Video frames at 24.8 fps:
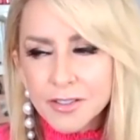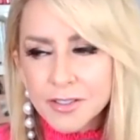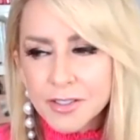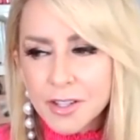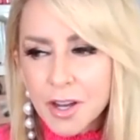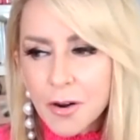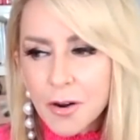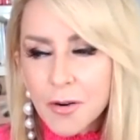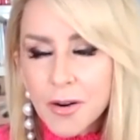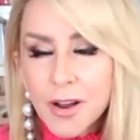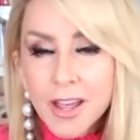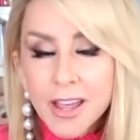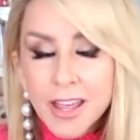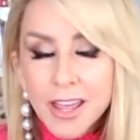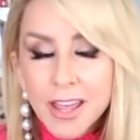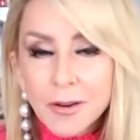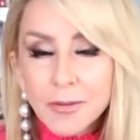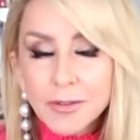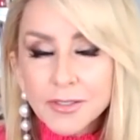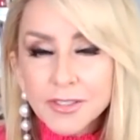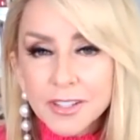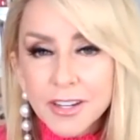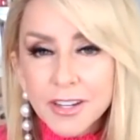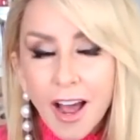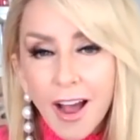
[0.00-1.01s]
So it
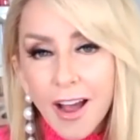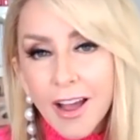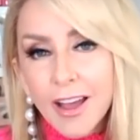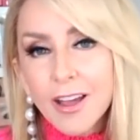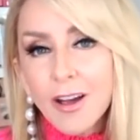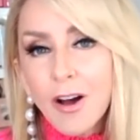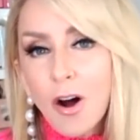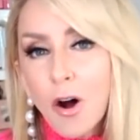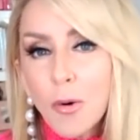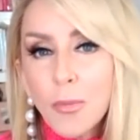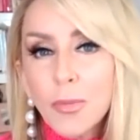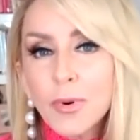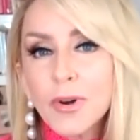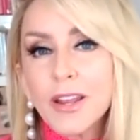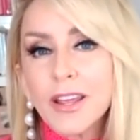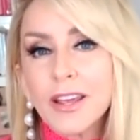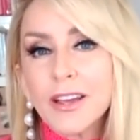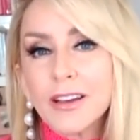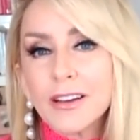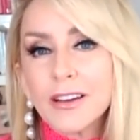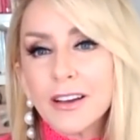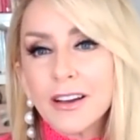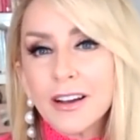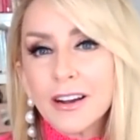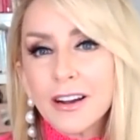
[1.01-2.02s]
was an
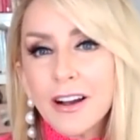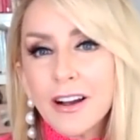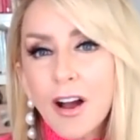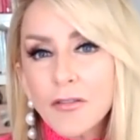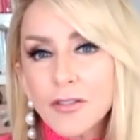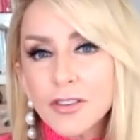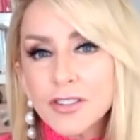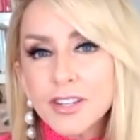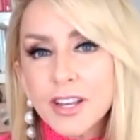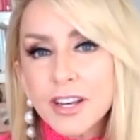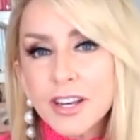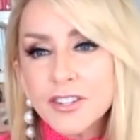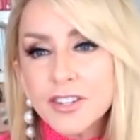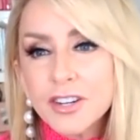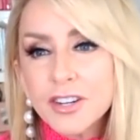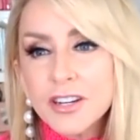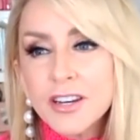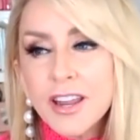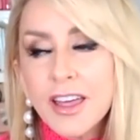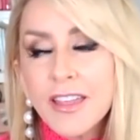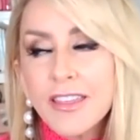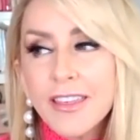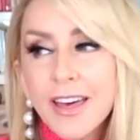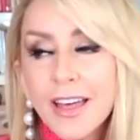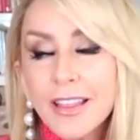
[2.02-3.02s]
eye-opening
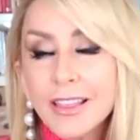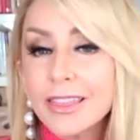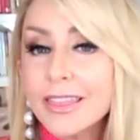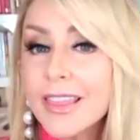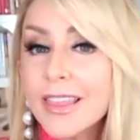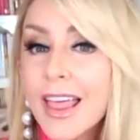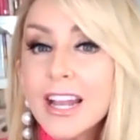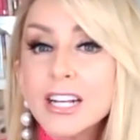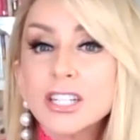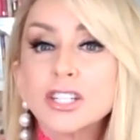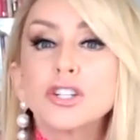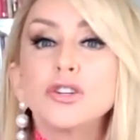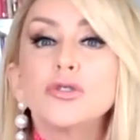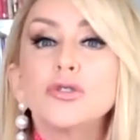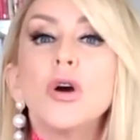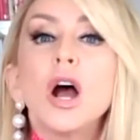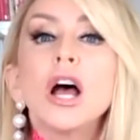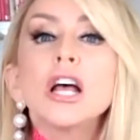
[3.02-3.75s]
conversation that led to